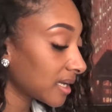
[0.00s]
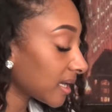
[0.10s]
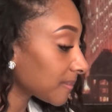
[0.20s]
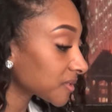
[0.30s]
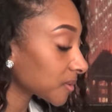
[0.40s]

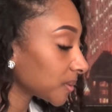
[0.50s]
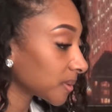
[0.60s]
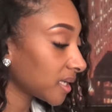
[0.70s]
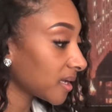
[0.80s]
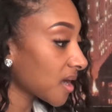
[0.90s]

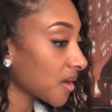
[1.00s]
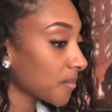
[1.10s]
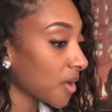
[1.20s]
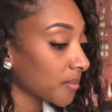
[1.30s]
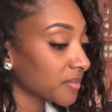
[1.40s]
Absolutely.
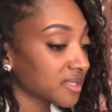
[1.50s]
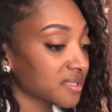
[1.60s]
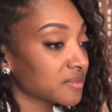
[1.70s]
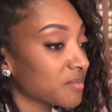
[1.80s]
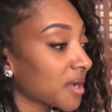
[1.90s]
Our
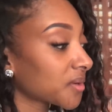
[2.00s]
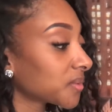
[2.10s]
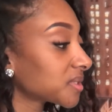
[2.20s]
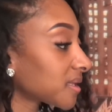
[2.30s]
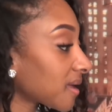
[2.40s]
business model,
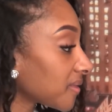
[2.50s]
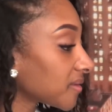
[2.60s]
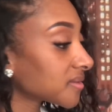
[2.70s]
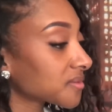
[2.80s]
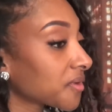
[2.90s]
which I
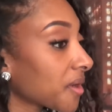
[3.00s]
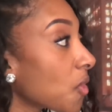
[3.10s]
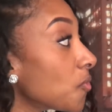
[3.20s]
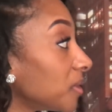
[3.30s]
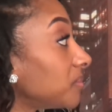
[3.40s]
think is a very
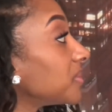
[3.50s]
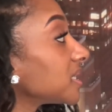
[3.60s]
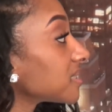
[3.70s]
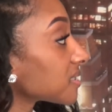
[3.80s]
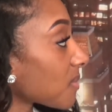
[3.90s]
open
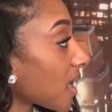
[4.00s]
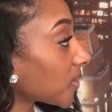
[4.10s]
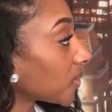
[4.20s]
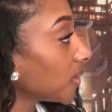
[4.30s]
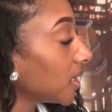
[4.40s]
business
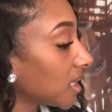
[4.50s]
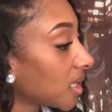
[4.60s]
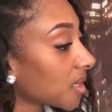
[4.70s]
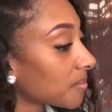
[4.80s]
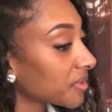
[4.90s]
model,
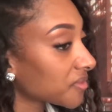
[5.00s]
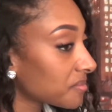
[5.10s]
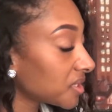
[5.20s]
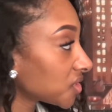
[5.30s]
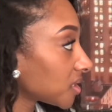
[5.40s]
but the
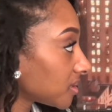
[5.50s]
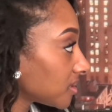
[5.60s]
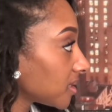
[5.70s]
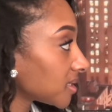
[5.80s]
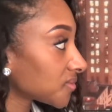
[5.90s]
mission
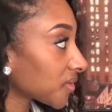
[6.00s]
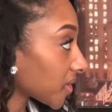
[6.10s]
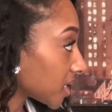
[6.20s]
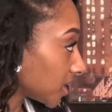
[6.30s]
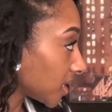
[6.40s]
is
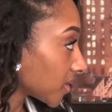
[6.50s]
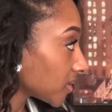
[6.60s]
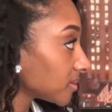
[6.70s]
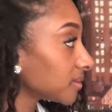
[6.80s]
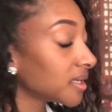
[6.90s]
very clear.
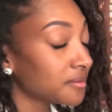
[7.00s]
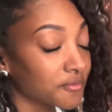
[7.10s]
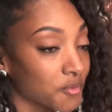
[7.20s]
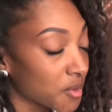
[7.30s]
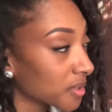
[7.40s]

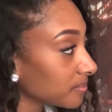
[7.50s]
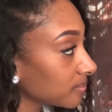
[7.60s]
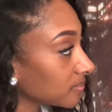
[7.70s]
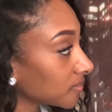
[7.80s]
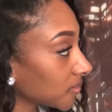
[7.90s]
Inform,
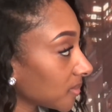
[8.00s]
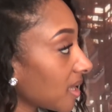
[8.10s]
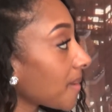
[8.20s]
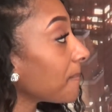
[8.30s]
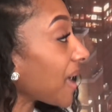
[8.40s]

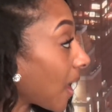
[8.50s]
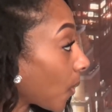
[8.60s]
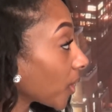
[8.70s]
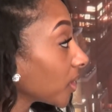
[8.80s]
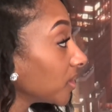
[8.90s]

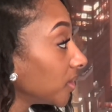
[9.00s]
empower,